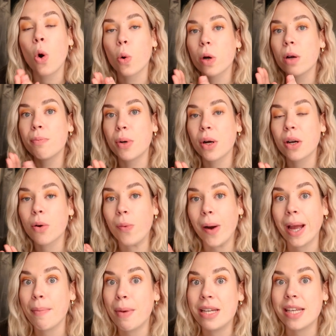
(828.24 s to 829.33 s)
horror book
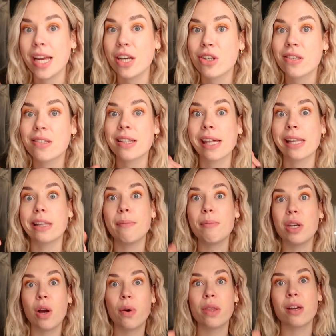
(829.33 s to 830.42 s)
recommendations then let
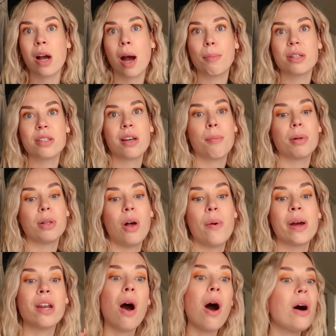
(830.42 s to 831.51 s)
me know in the comments down
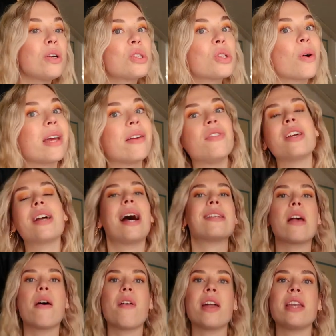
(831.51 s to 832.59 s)
below and also if you
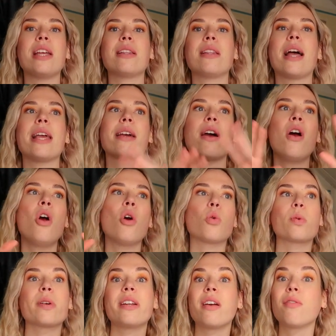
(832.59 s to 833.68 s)
guys have any like
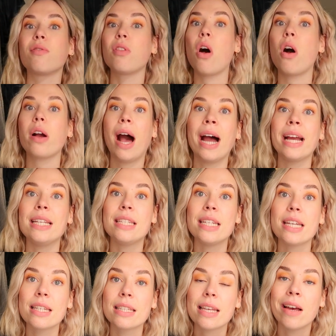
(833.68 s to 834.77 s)
reading vlog
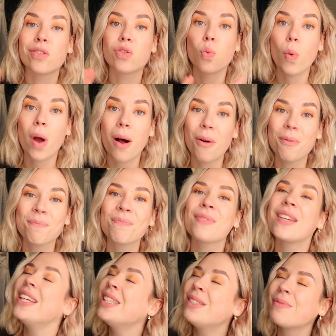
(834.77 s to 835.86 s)
ideas as well
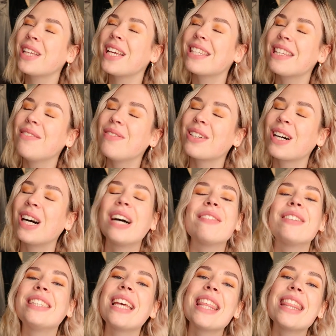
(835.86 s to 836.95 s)
please leave a
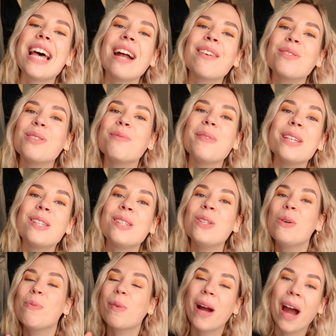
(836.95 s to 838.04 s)
comment. That would be
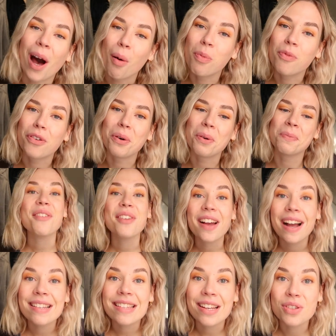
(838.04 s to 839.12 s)
super helpful. If you
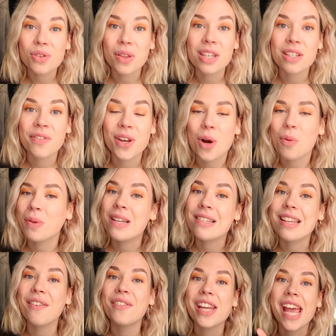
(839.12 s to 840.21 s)
guys enjoyed this video,
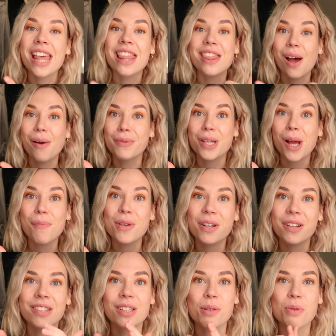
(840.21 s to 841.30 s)
please give it a thumbs up. You
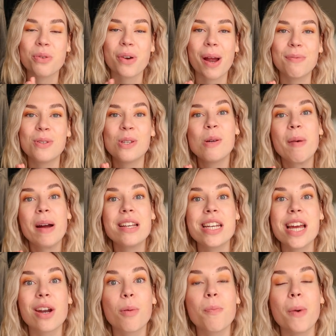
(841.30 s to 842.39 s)
can subscribe to my
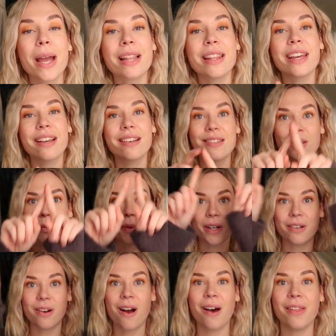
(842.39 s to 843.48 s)
channel by clicking somewhere
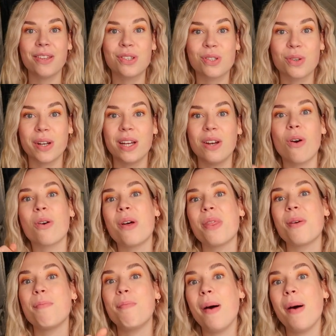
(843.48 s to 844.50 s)
here on the screen or on the